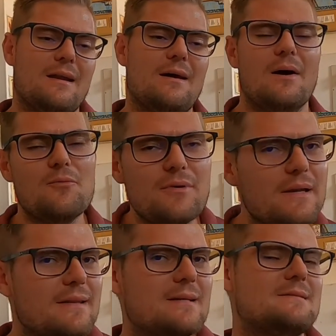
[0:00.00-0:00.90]
Now
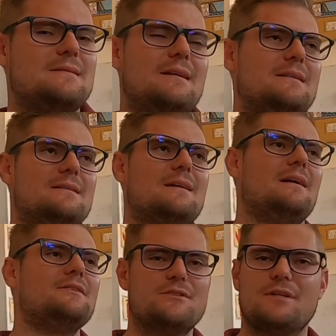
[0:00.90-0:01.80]
hopefully this is
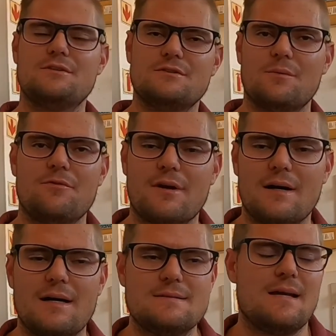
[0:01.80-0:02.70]
interesting to some of you
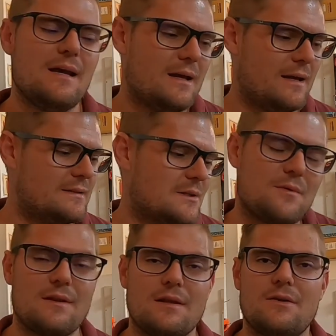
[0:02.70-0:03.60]
guys, and it's
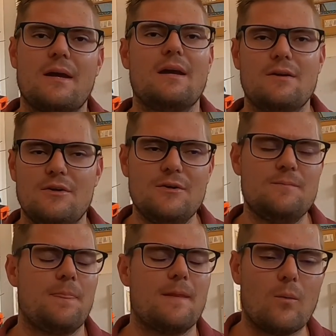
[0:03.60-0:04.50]
something that you can
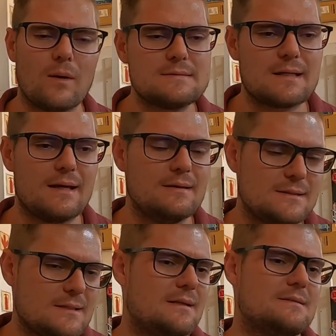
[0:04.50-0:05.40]
do. Now once
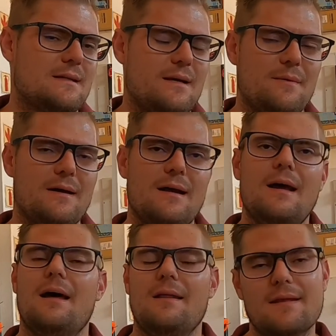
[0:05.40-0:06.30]
again, just a disclaimer,
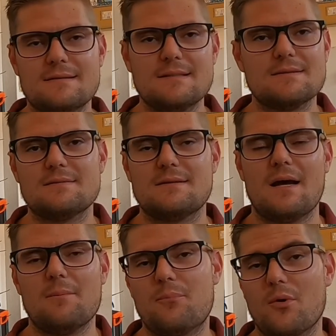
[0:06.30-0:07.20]
this is not
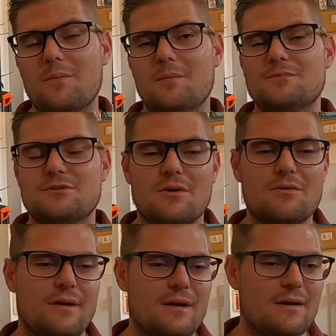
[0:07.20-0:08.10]
a problem
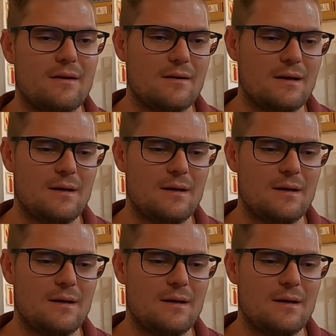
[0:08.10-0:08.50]
solving